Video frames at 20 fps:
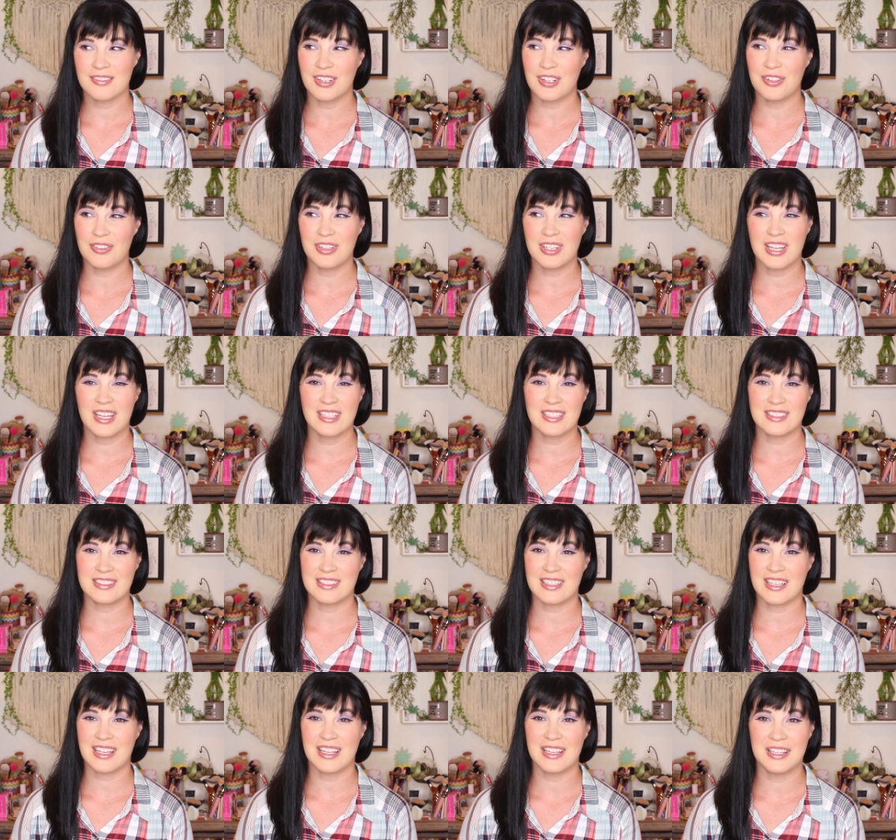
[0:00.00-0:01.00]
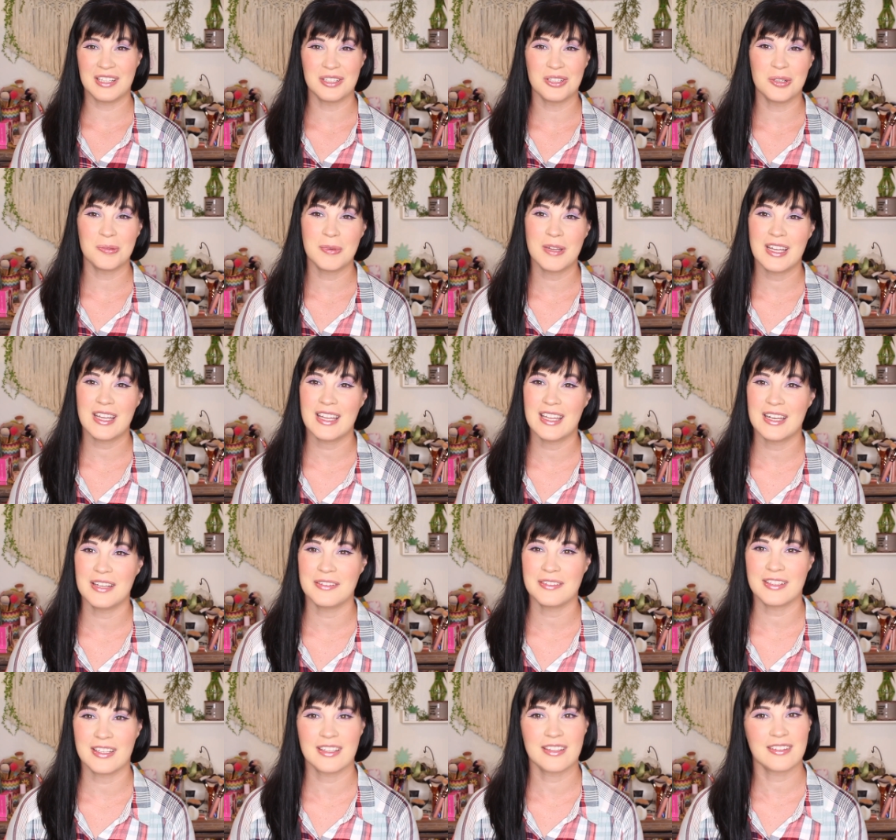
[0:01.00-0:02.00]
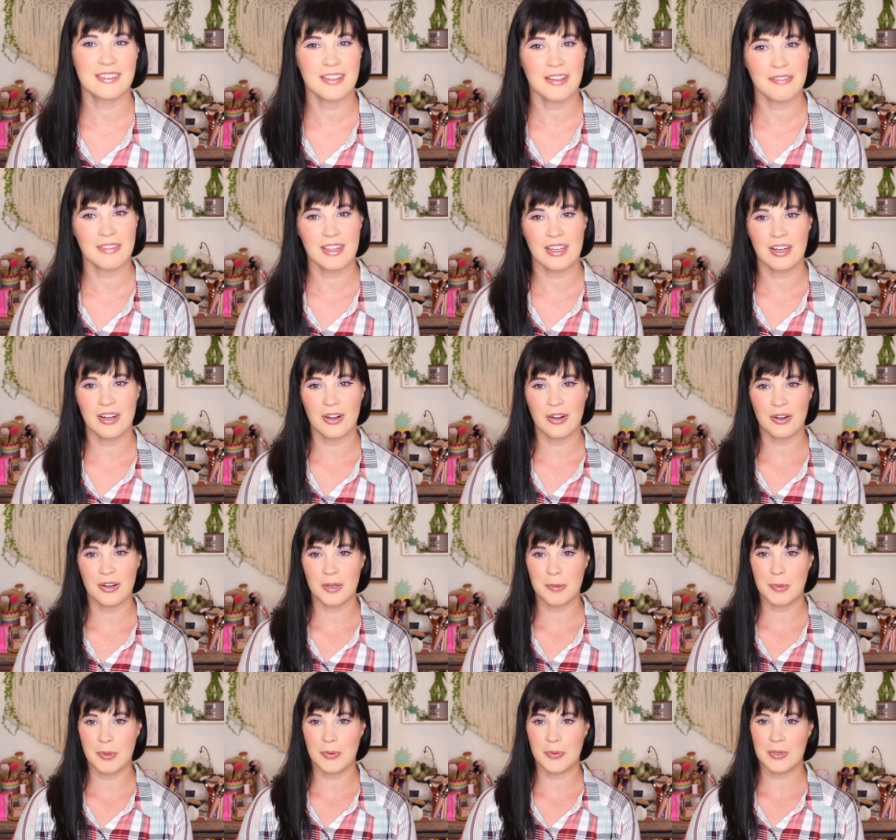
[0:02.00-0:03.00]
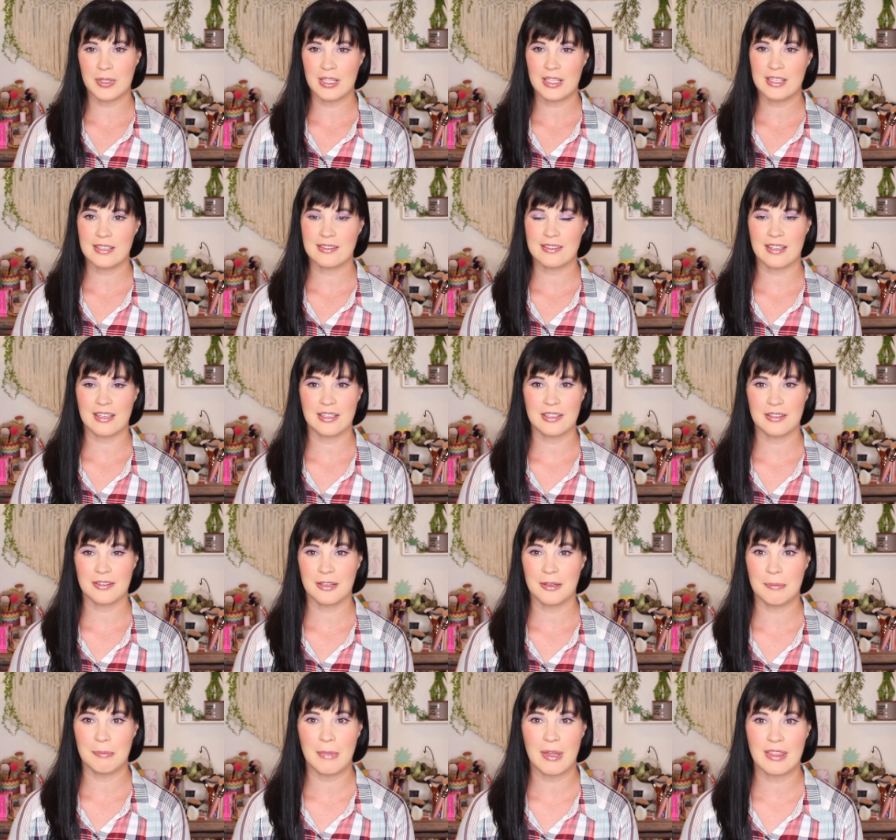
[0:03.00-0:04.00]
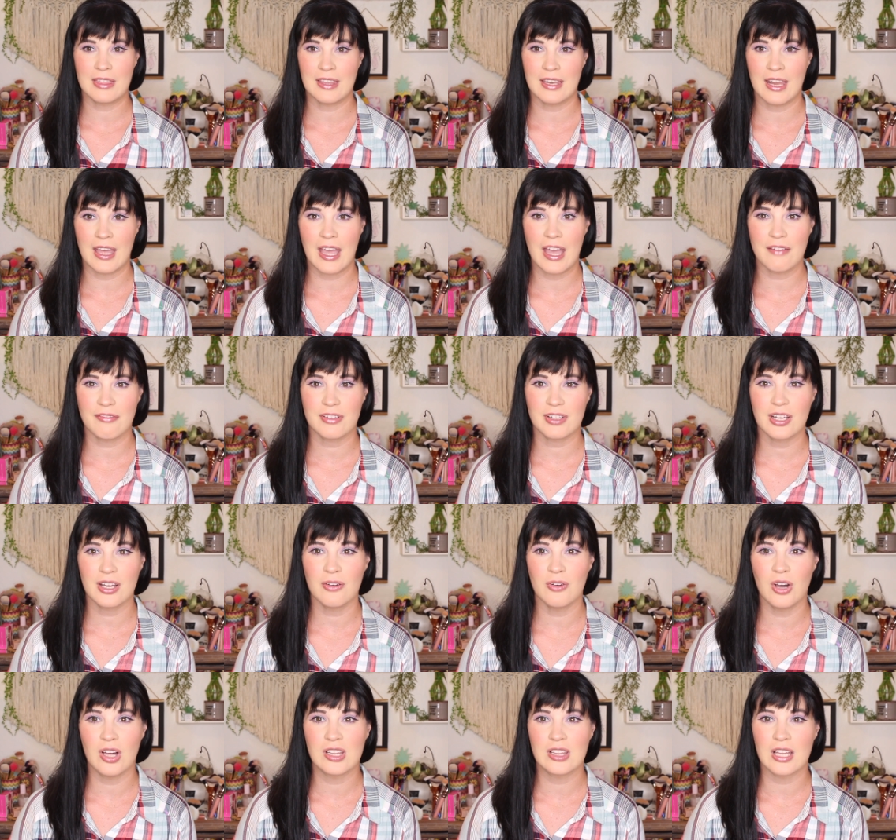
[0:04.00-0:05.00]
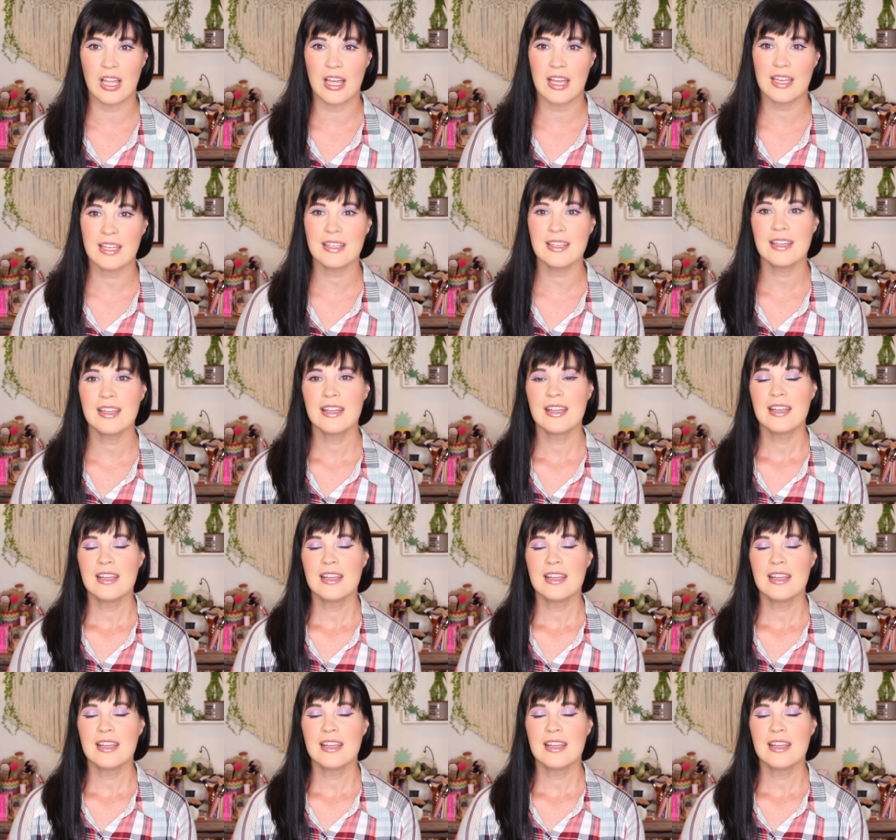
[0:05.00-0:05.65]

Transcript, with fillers: only just like a little bit and it was like stuff that had already been released like a month and a half ago online.